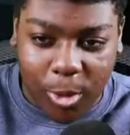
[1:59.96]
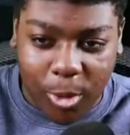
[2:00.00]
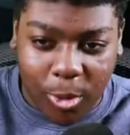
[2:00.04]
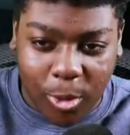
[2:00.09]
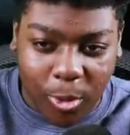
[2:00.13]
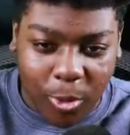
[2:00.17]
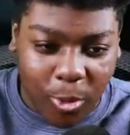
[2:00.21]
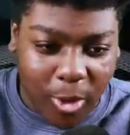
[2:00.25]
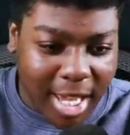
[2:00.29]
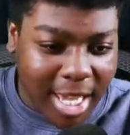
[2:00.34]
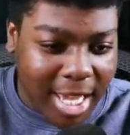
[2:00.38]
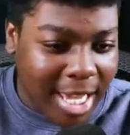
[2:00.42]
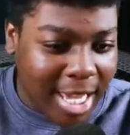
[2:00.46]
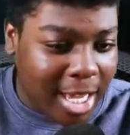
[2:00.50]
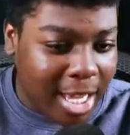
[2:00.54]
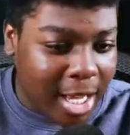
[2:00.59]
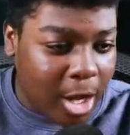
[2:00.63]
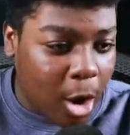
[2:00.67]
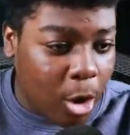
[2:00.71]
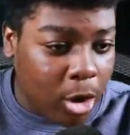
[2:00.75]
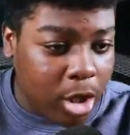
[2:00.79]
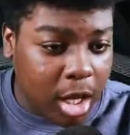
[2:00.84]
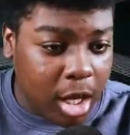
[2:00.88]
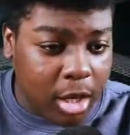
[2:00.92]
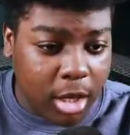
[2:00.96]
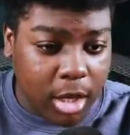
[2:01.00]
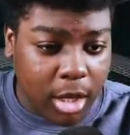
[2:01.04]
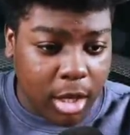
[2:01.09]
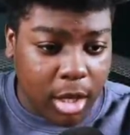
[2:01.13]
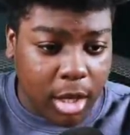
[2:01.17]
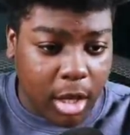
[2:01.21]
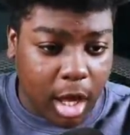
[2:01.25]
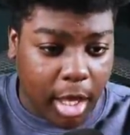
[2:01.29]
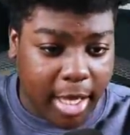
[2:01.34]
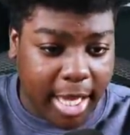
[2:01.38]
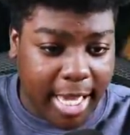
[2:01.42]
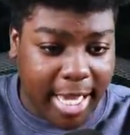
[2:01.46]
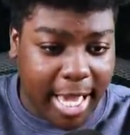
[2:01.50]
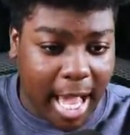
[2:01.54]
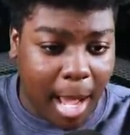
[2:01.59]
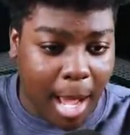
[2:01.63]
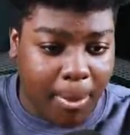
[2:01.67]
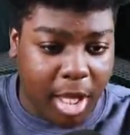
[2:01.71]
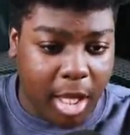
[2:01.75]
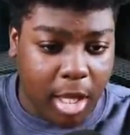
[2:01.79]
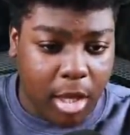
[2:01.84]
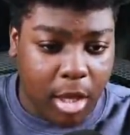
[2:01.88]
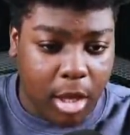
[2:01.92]
Ricola. He got
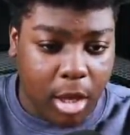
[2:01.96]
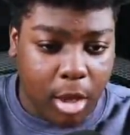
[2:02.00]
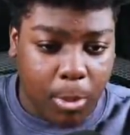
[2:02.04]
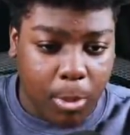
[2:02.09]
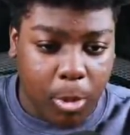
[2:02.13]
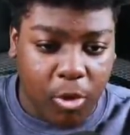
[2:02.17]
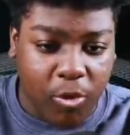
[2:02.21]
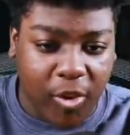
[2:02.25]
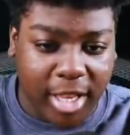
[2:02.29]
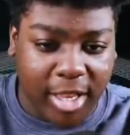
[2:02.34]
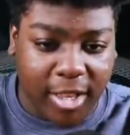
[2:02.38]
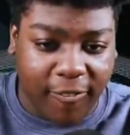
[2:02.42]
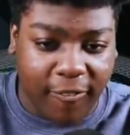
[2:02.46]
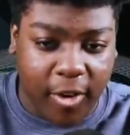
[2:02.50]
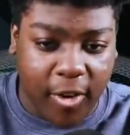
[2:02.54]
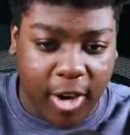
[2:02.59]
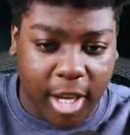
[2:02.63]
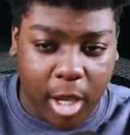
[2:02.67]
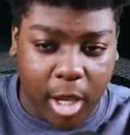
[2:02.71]
me. Move out the freaking